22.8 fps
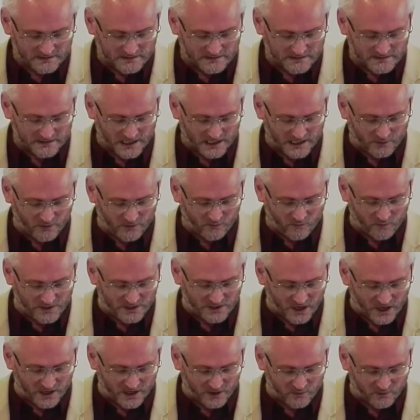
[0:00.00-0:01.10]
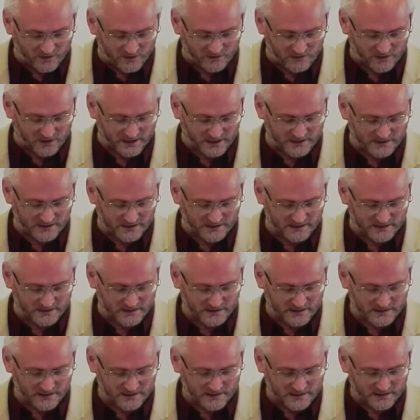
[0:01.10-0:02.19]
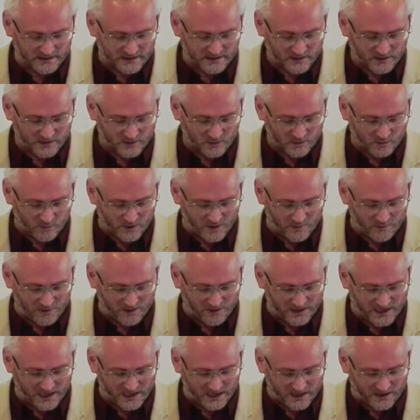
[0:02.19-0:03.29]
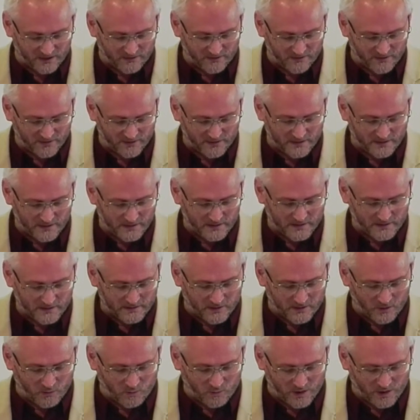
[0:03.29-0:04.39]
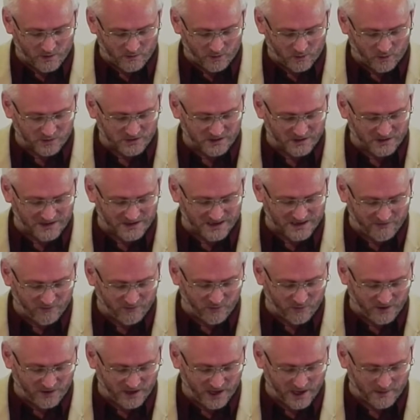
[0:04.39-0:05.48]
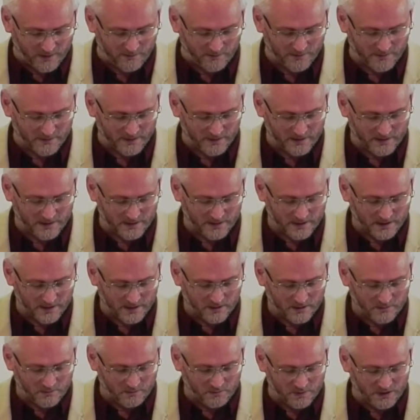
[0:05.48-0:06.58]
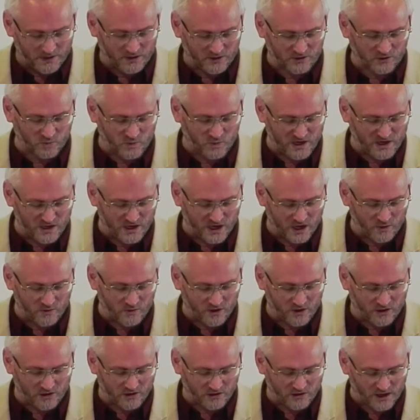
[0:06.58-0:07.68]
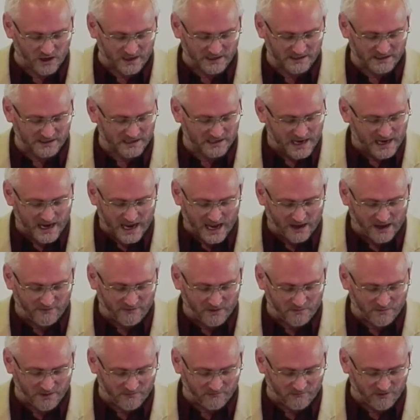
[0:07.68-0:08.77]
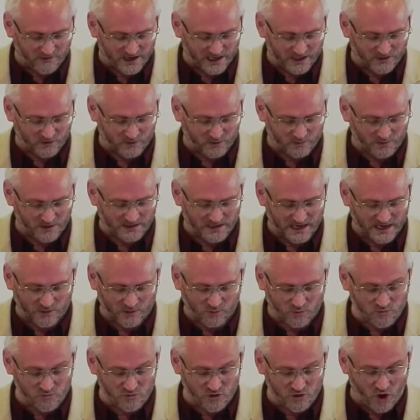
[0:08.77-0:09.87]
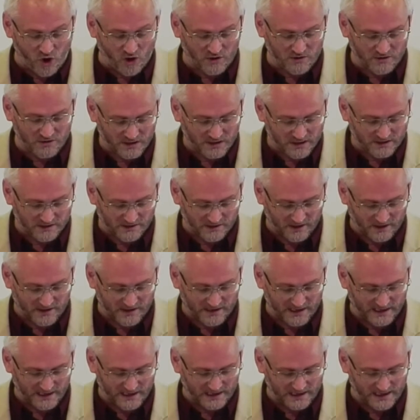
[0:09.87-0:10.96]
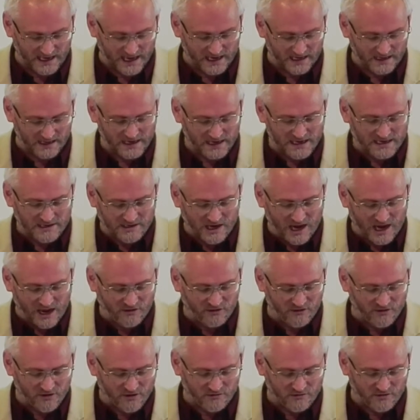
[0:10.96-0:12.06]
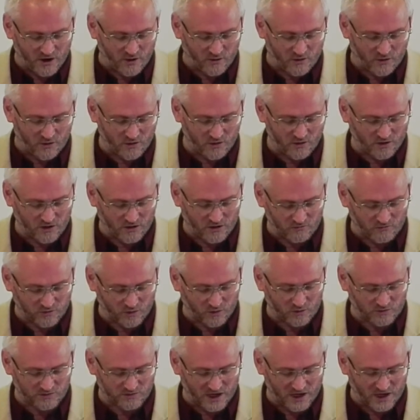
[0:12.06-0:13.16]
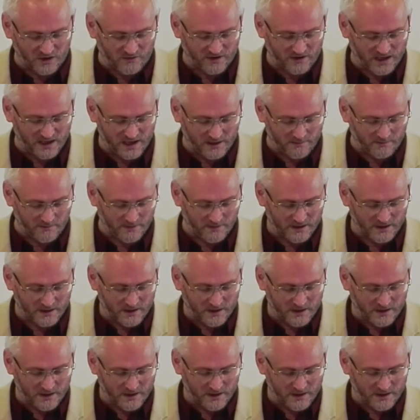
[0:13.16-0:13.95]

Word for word: Now, if we died with Christ, we believe that we will also live with him, because we know that Christ, having been raised from the dead, will not die again. Death no longer rules over him,